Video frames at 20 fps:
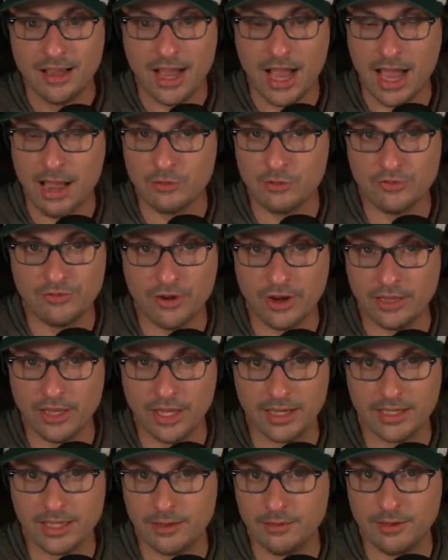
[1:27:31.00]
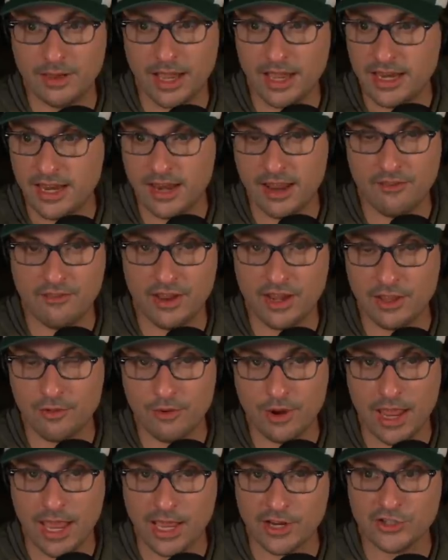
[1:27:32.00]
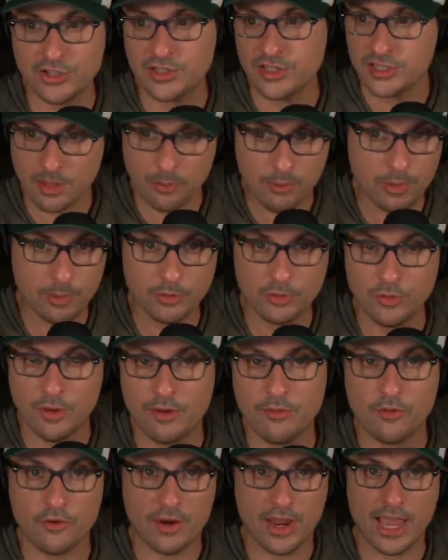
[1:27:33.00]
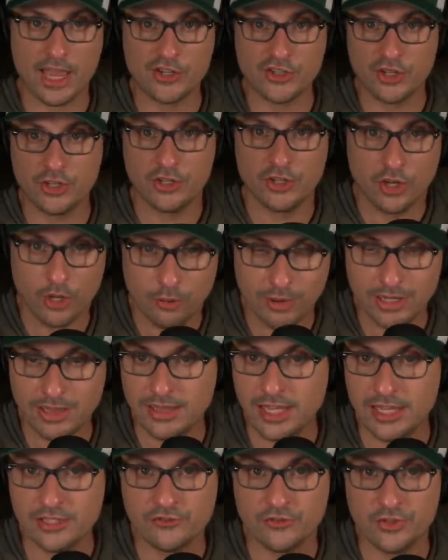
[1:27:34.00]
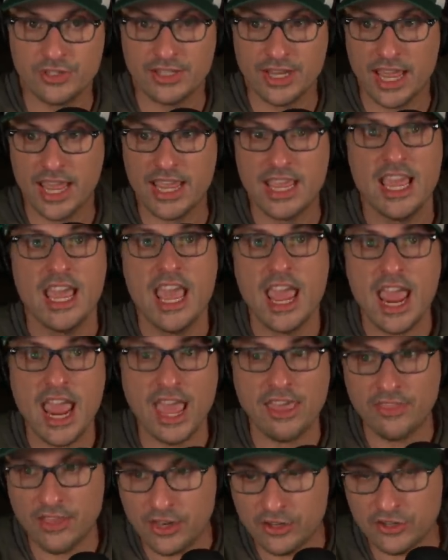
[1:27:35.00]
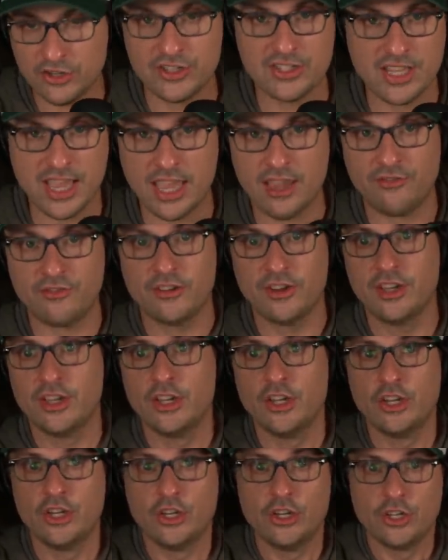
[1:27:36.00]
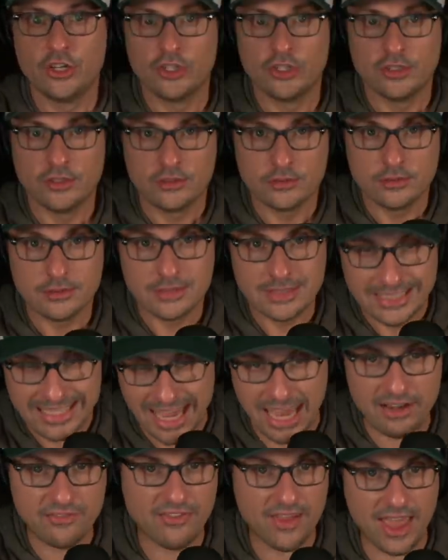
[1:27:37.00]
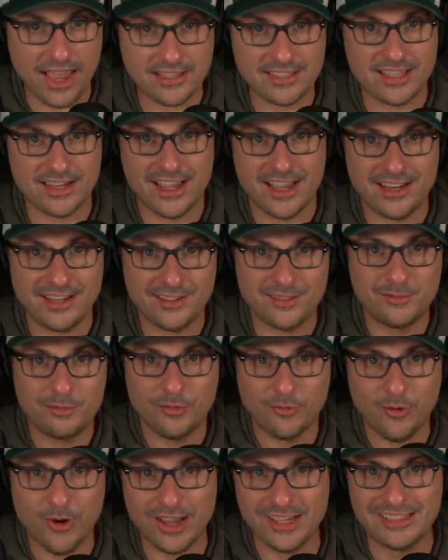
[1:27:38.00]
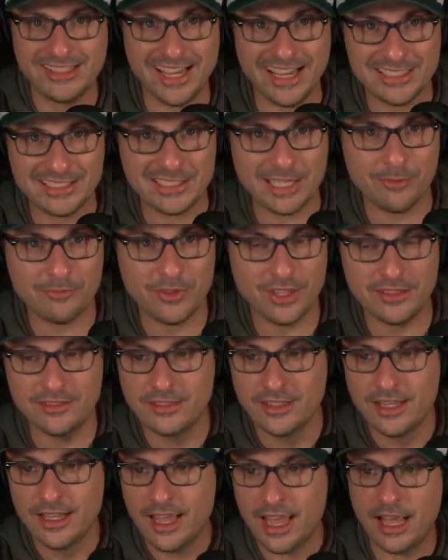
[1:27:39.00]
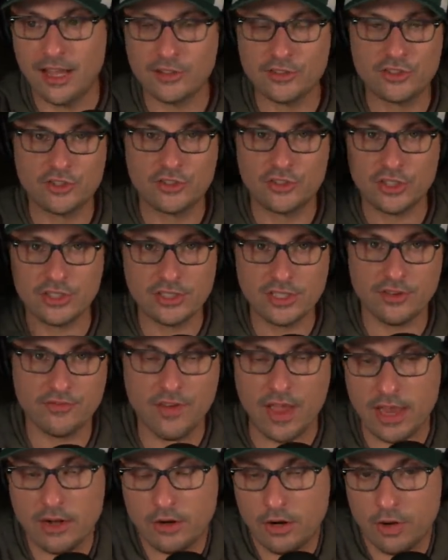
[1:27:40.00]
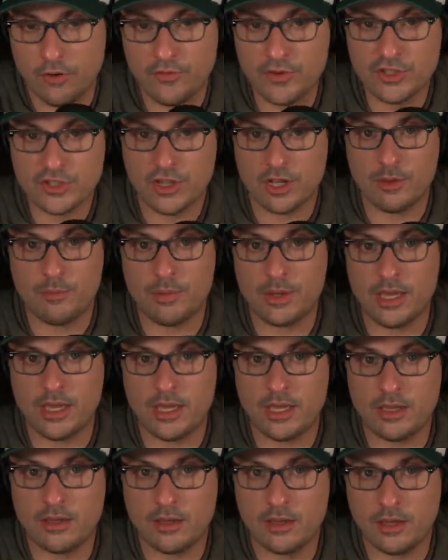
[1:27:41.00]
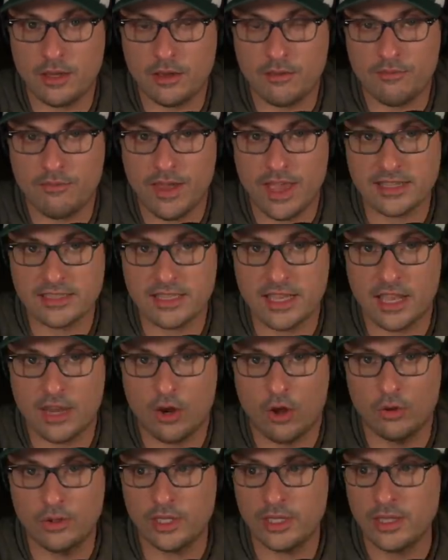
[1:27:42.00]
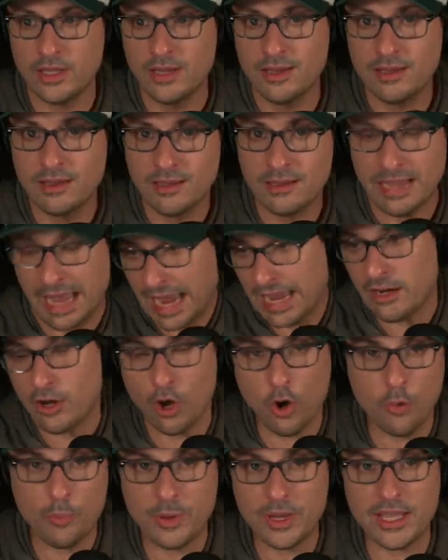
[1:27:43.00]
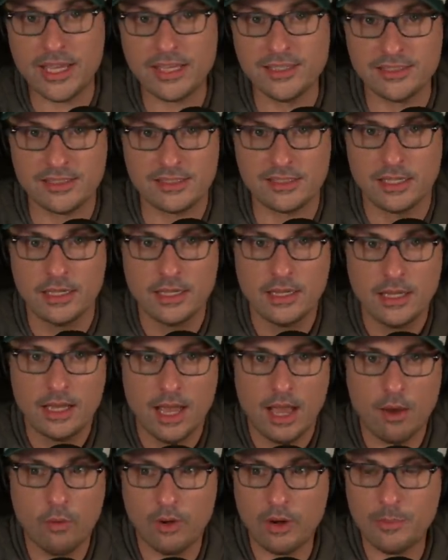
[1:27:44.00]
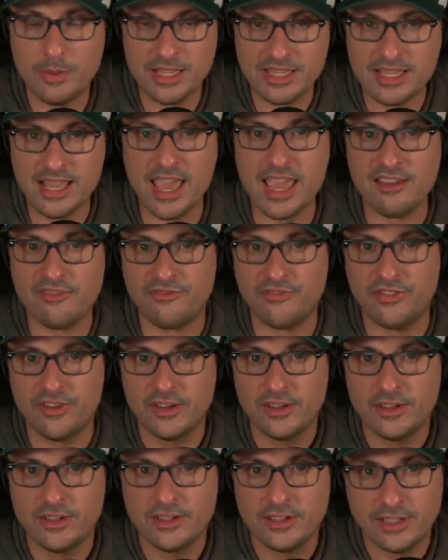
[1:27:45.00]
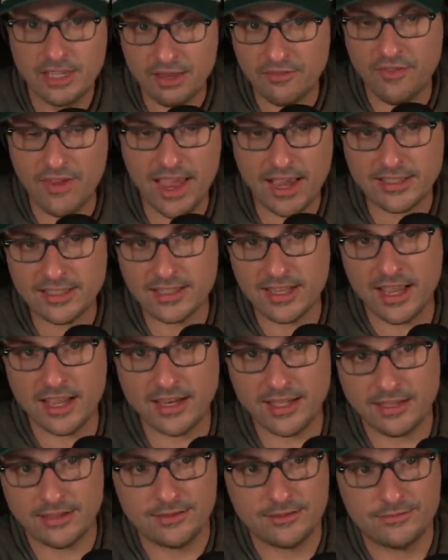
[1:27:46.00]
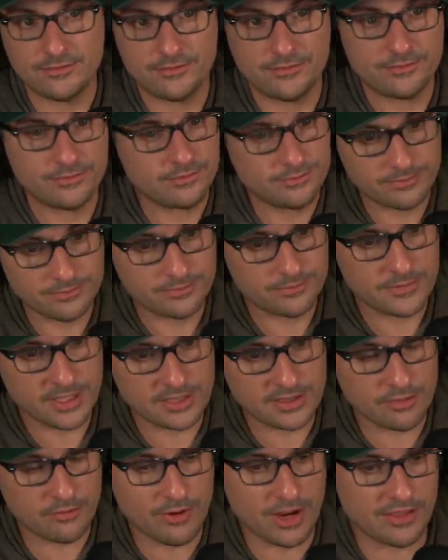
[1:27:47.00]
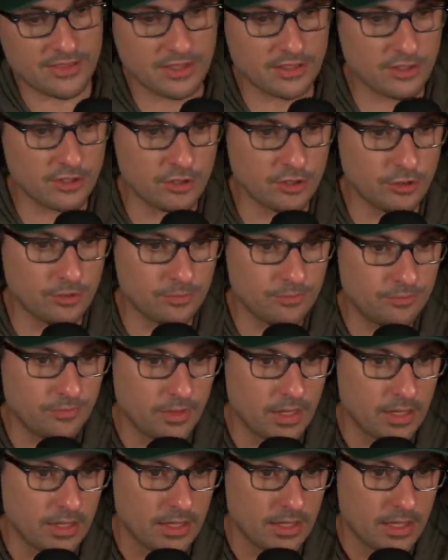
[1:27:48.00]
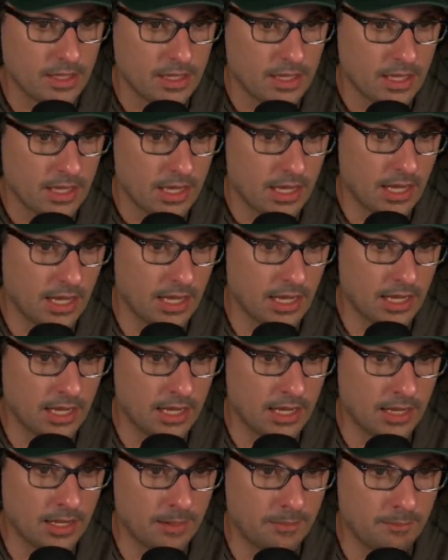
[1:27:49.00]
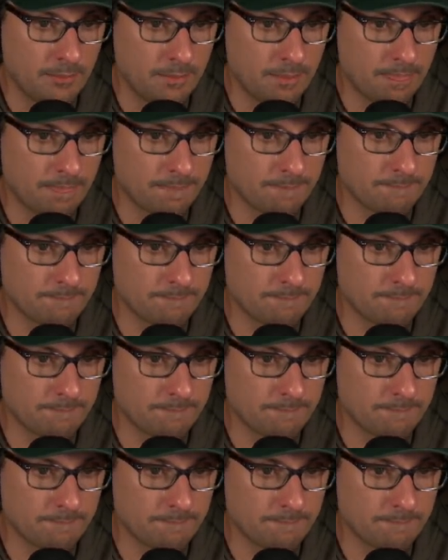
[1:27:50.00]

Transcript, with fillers: I was very lucky. I didn't have any reaction. Some people do have a reaction. You know what? It lasts for a day, and then you're safe. Get vaccinated before I say something else. Just get. I don't know if it's going to be uh, vaccinated only. Kind of hope it is. I want to be safe. Get vaccinated. It's the right thing to do. Um,